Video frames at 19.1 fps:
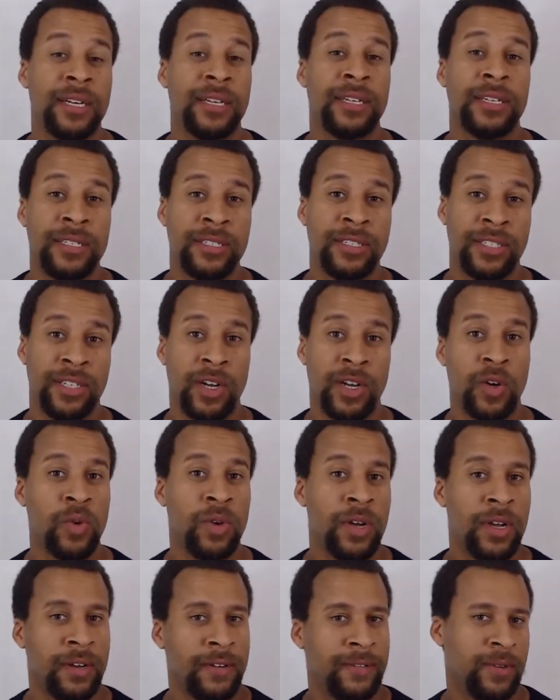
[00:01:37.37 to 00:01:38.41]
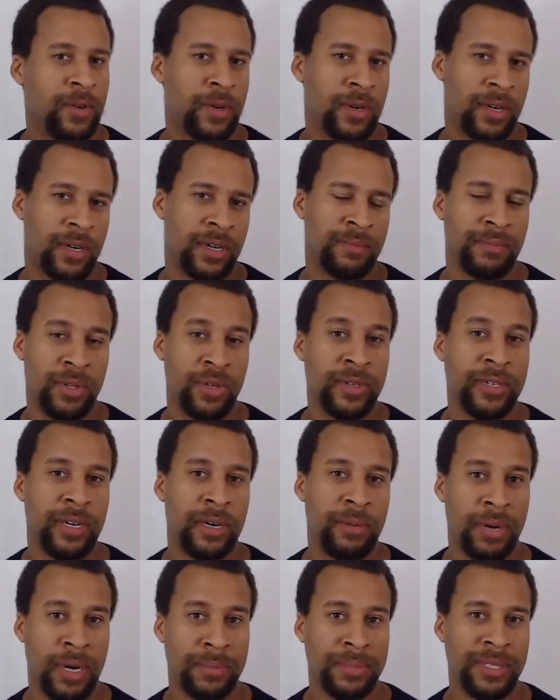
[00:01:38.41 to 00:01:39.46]
So for bluegill
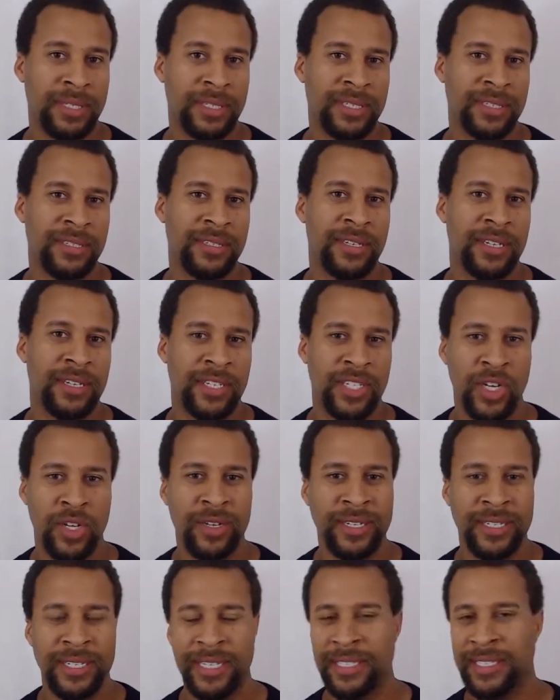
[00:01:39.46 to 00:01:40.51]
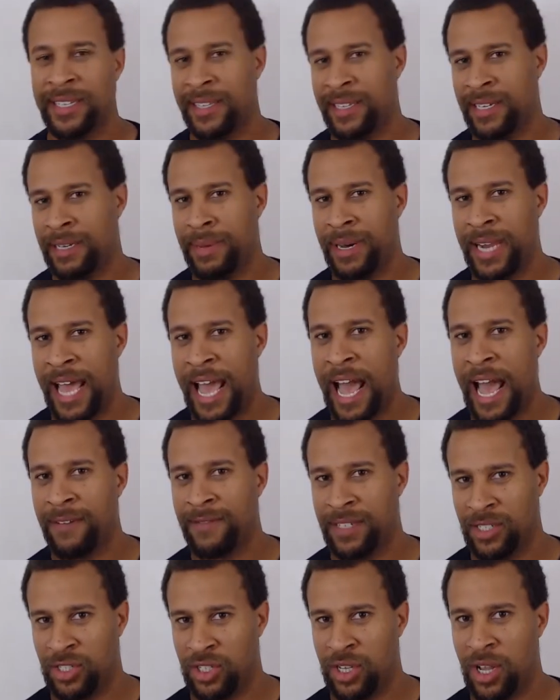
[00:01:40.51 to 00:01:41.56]
purposes, you only need something about a half
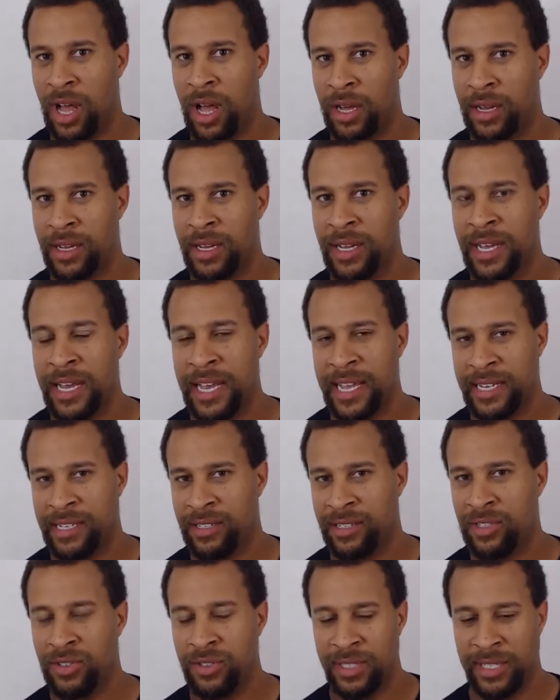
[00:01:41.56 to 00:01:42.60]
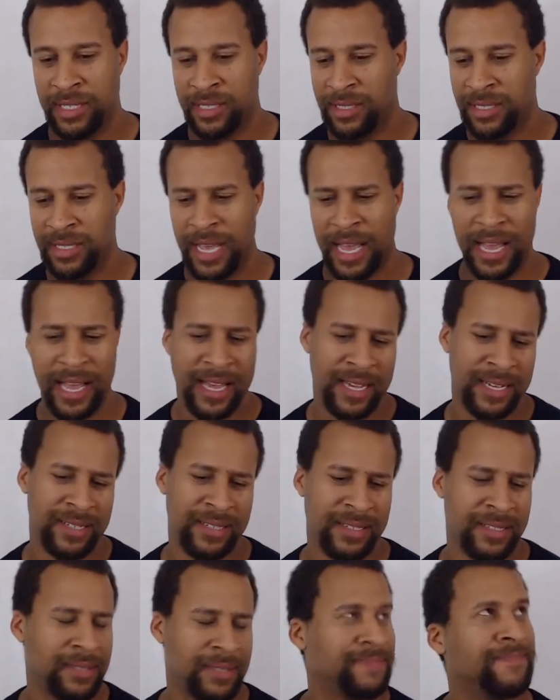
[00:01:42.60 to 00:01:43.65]
inch long. You're using
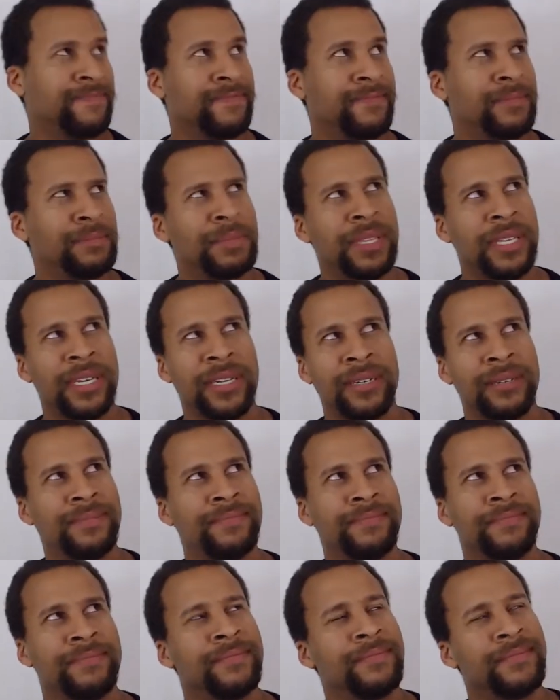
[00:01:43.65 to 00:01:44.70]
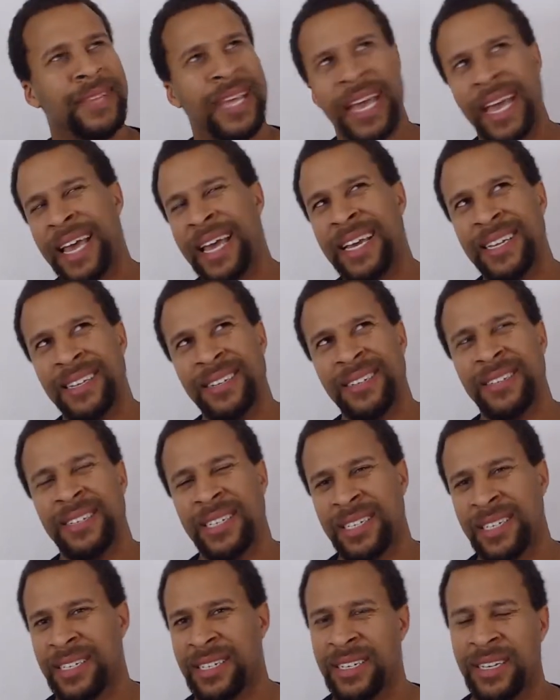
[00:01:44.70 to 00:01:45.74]
size, I mm, mm, think, 8
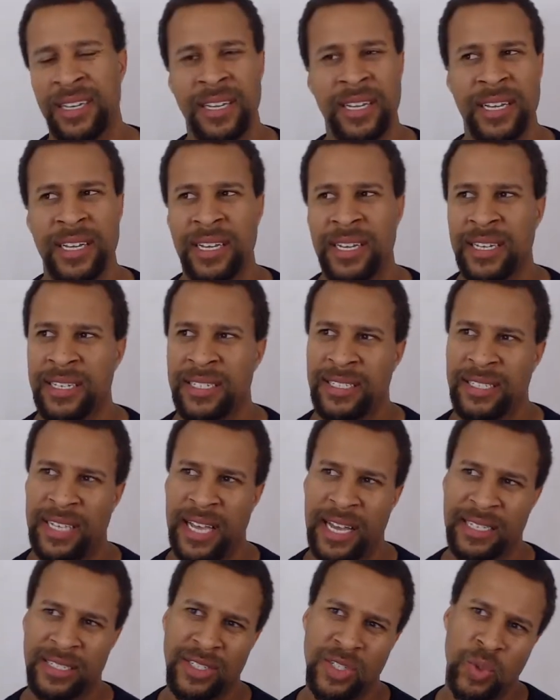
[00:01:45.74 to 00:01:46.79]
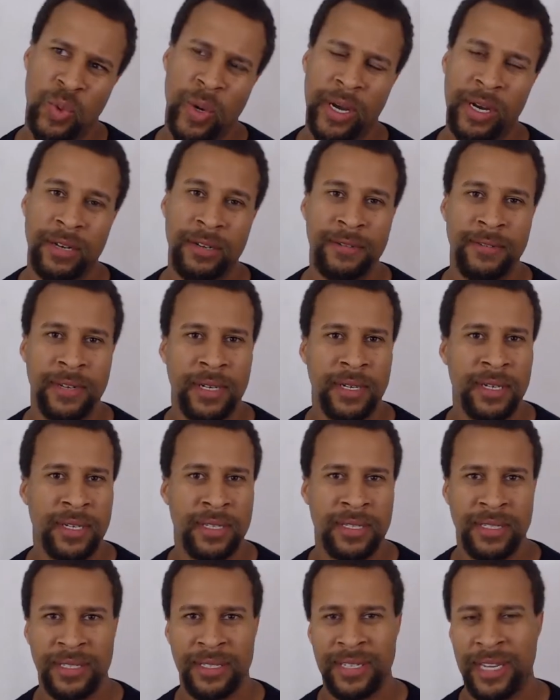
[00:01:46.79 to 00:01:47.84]
to size 12
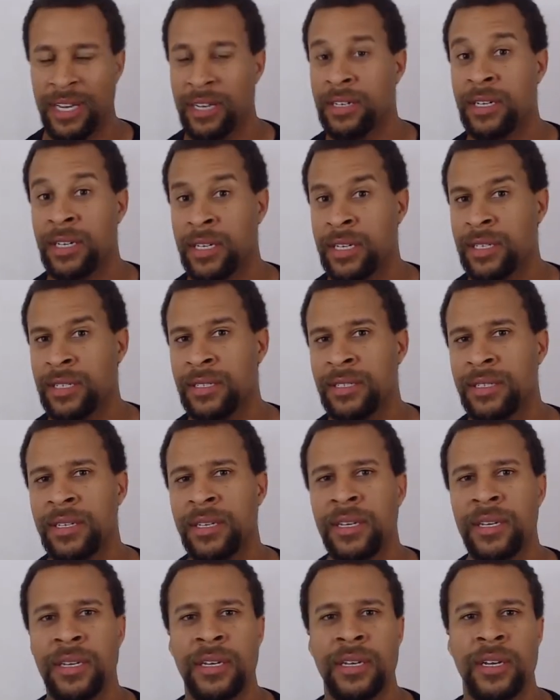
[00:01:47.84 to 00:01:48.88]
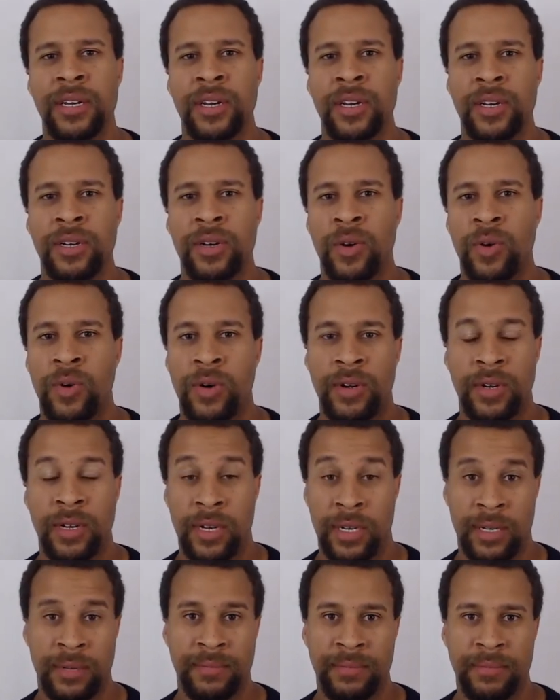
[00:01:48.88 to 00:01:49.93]
snell hooks, or
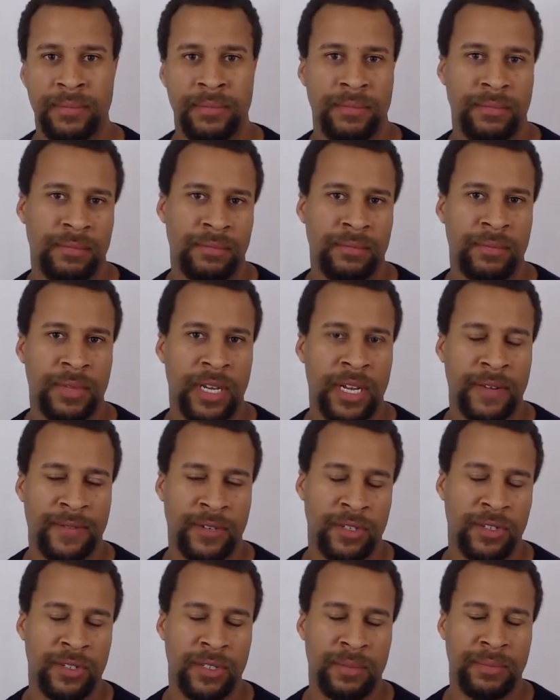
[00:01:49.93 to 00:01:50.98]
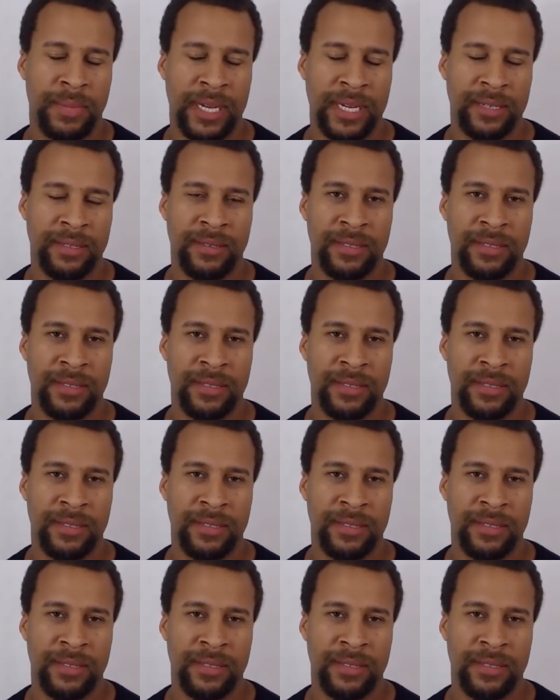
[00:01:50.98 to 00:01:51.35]
um, if you're using bait,